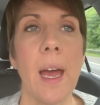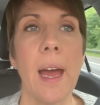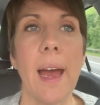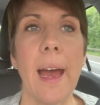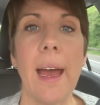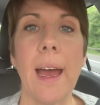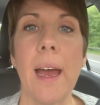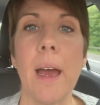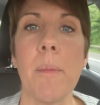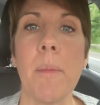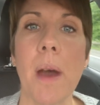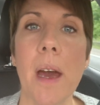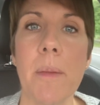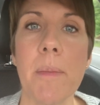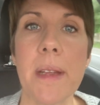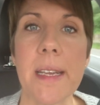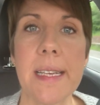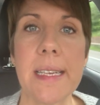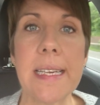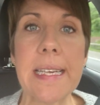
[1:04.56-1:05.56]
and
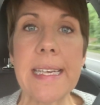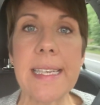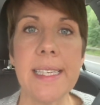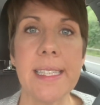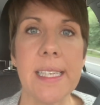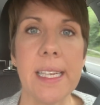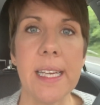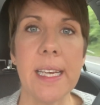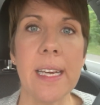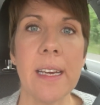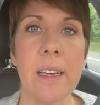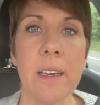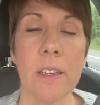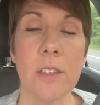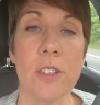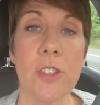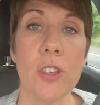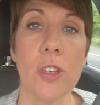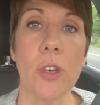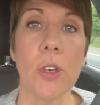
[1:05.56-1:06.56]
made it easy
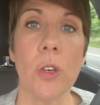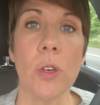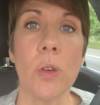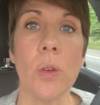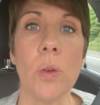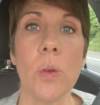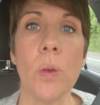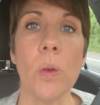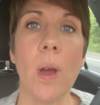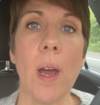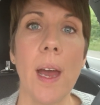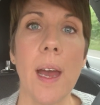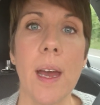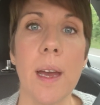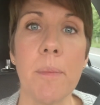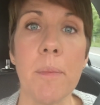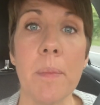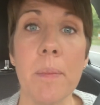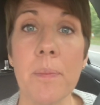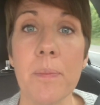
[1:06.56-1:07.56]

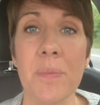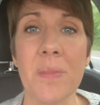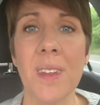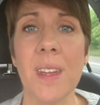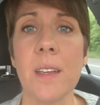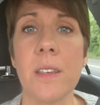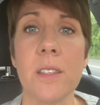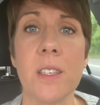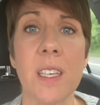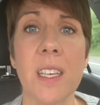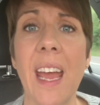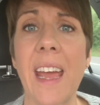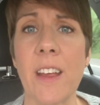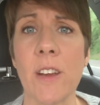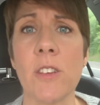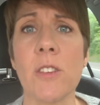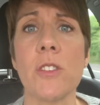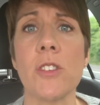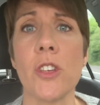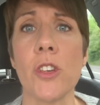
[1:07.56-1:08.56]
to get
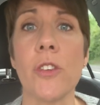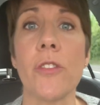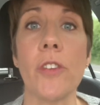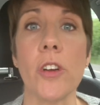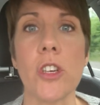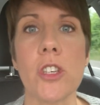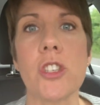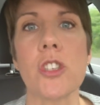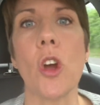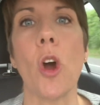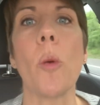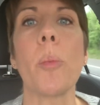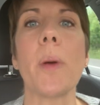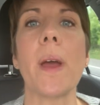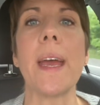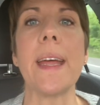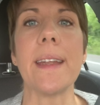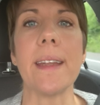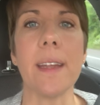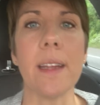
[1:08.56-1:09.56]
your first shop
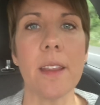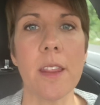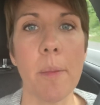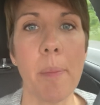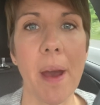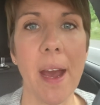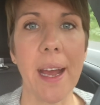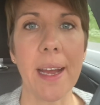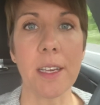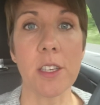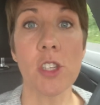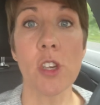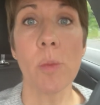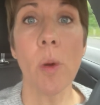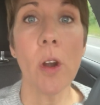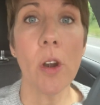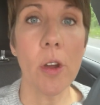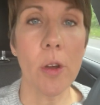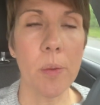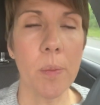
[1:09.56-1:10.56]
in the bag
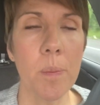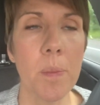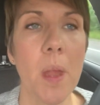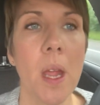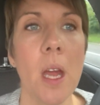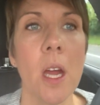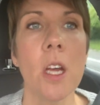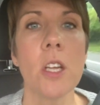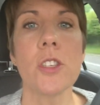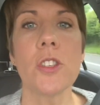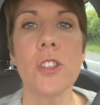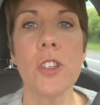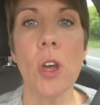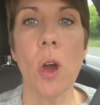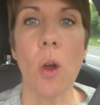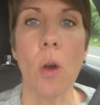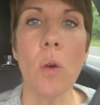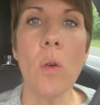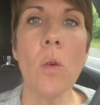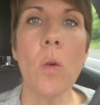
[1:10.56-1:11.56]
tomorrow.
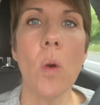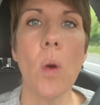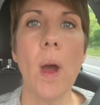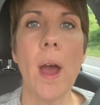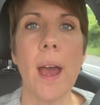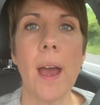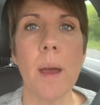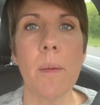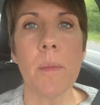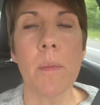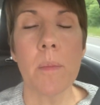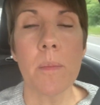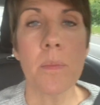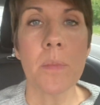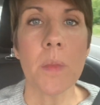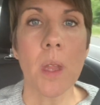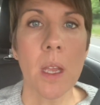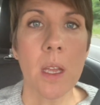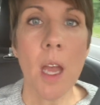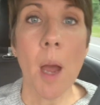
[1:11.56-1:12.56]
So
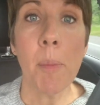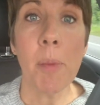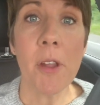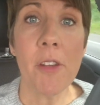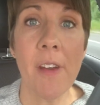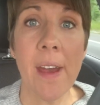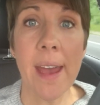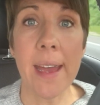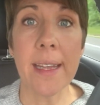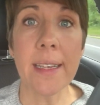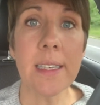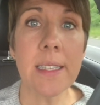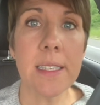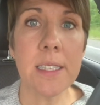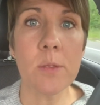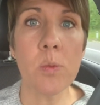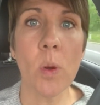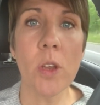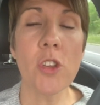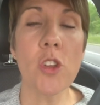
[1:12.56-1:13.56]
couple of
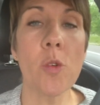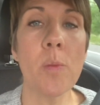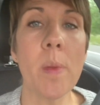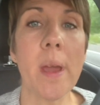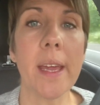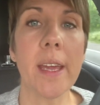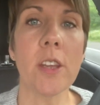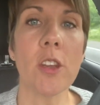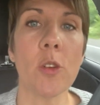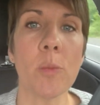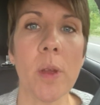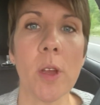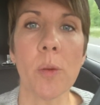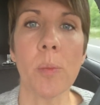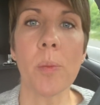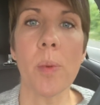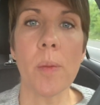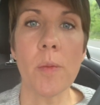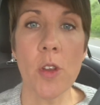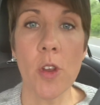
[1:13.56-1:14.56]
hints when you're making your
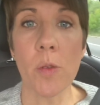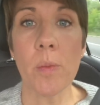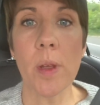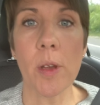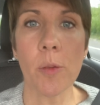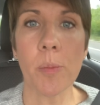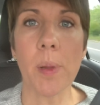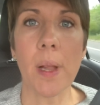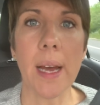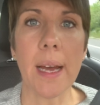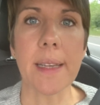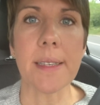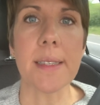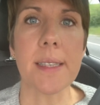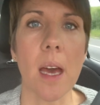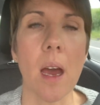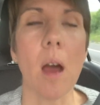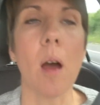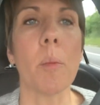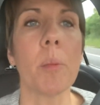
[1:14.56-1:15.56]
meal plans
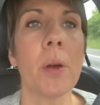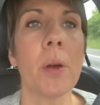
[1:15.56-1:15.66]
up.